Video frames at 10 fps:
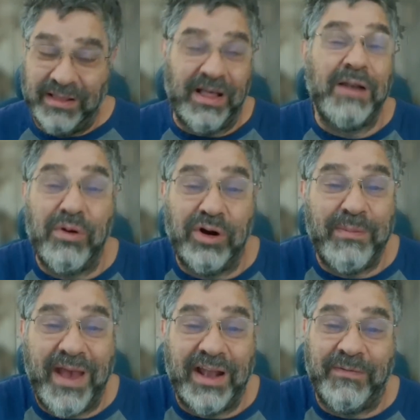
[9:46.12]
Lawnmower
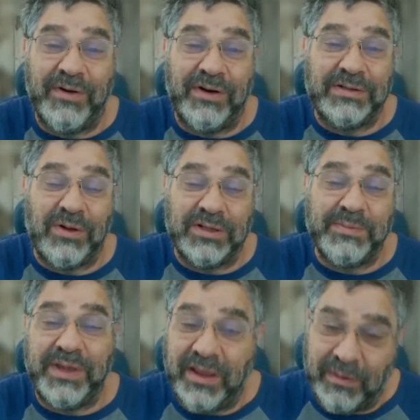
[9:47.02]
Man, if you're as old as
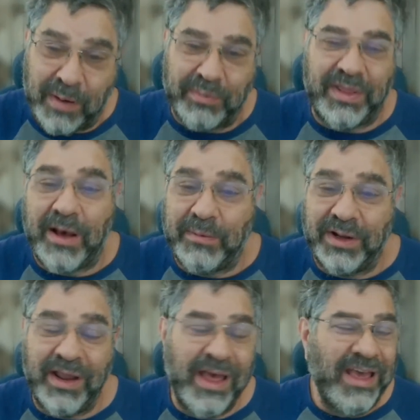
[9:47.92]
me, remember that
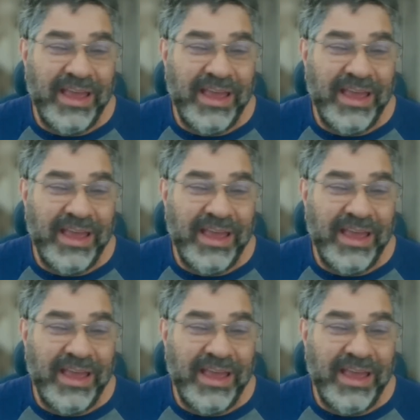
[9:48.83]
one.